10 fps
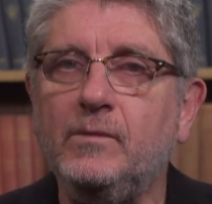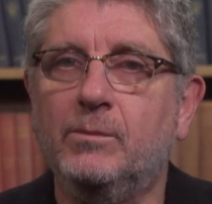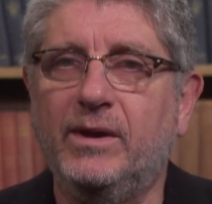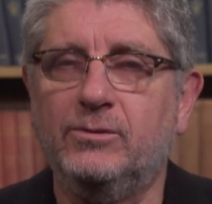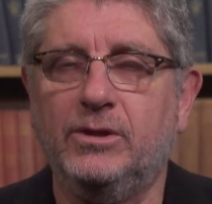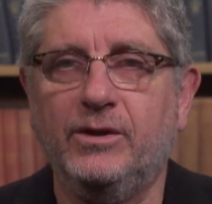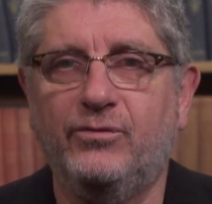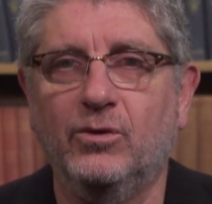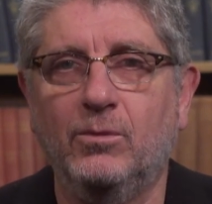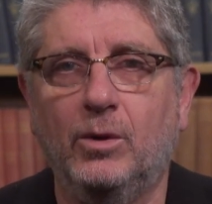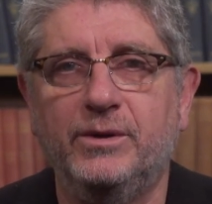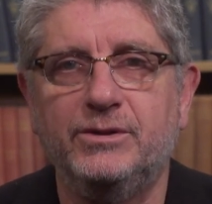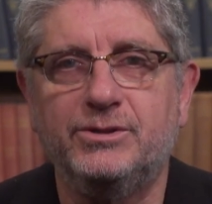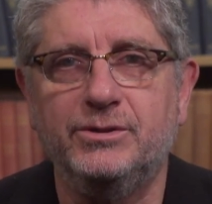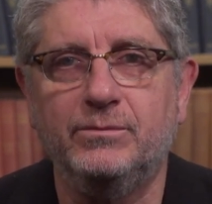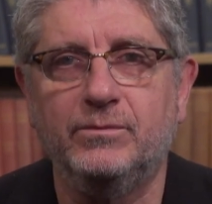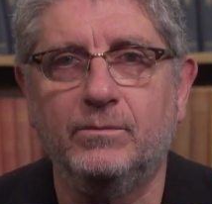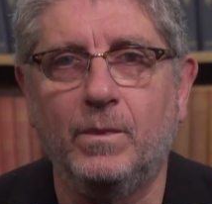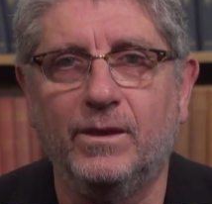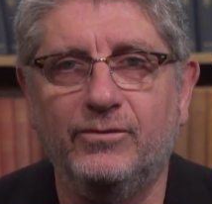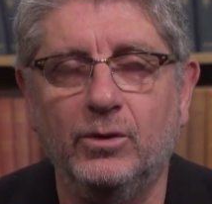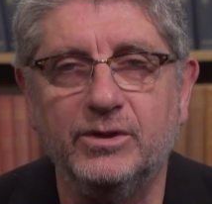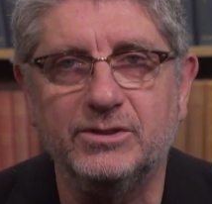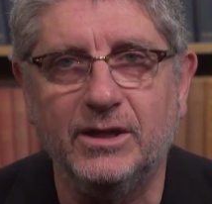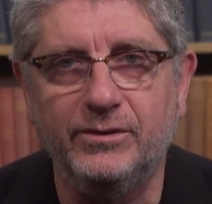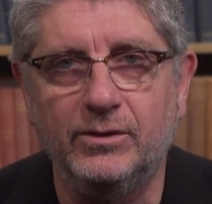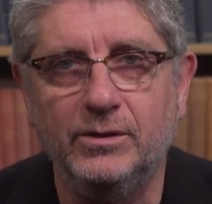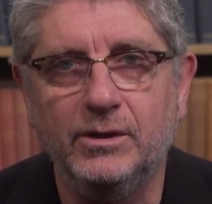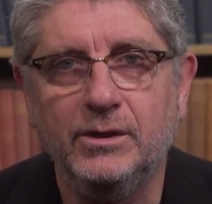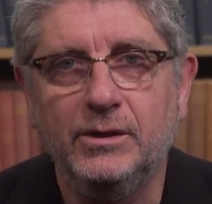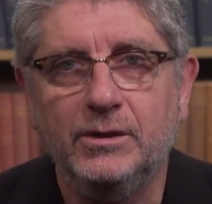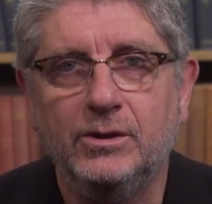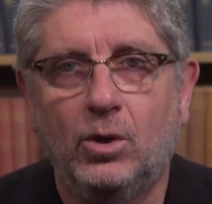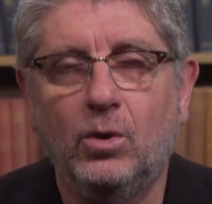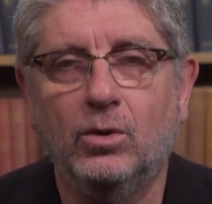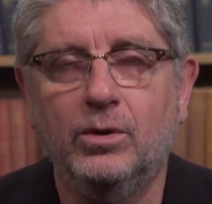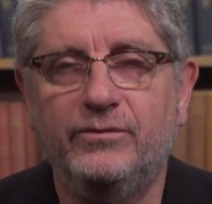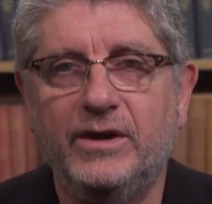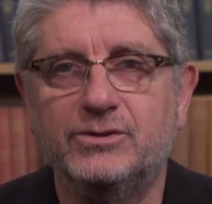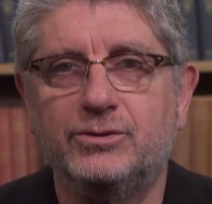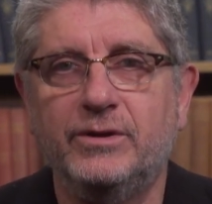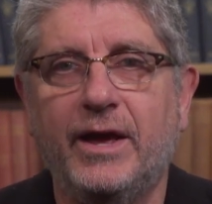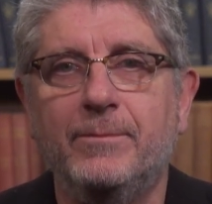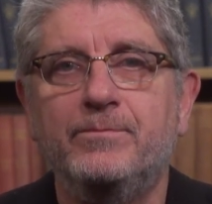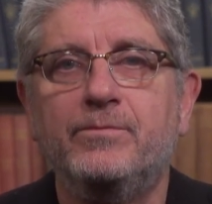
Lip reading: But I would like for a moment to focus on the horror of yesterday.